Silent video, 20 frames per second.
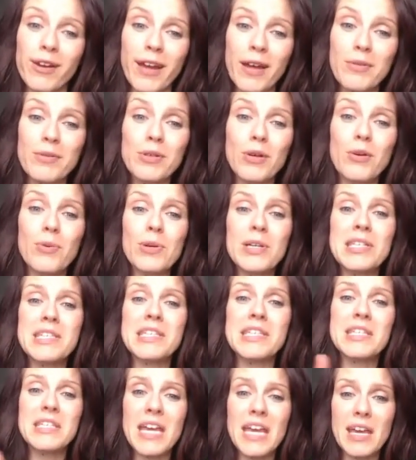I would always
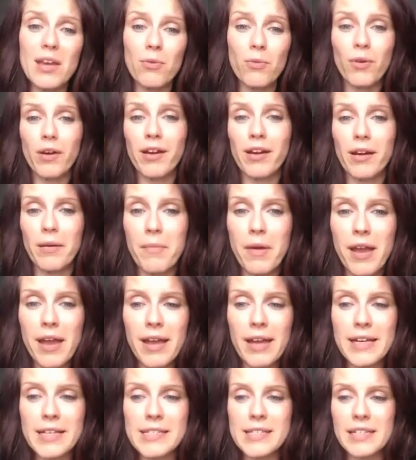stay where I'm
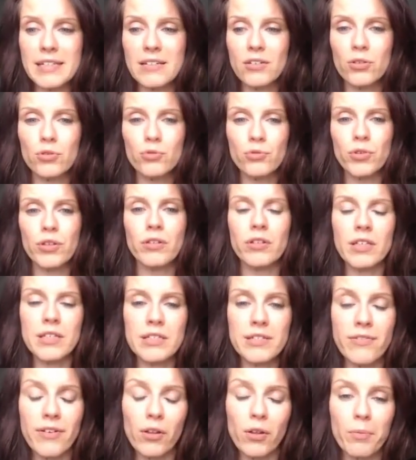at and not really
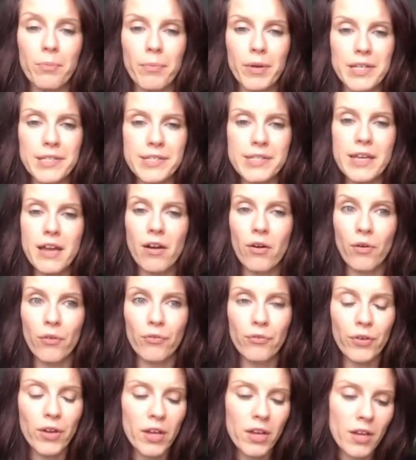develop
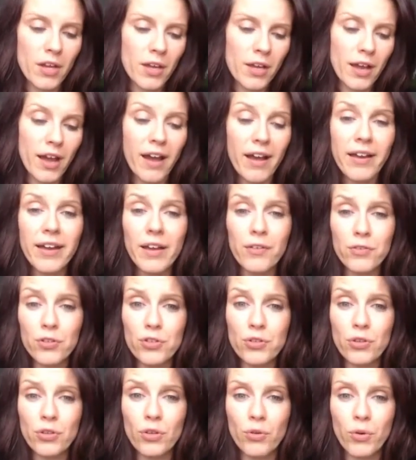myself. I have to
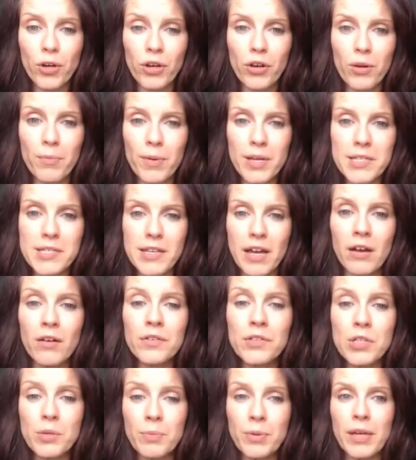do the work on
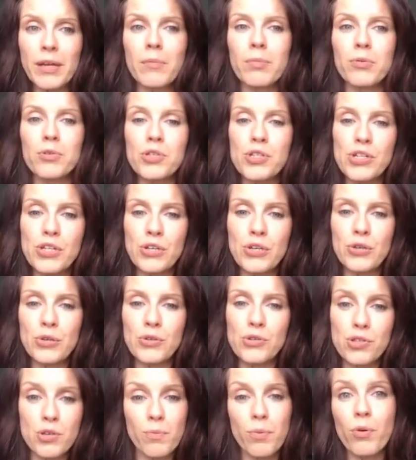myself to be able
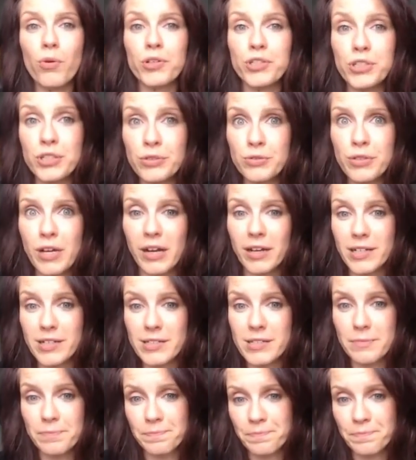to support you guys.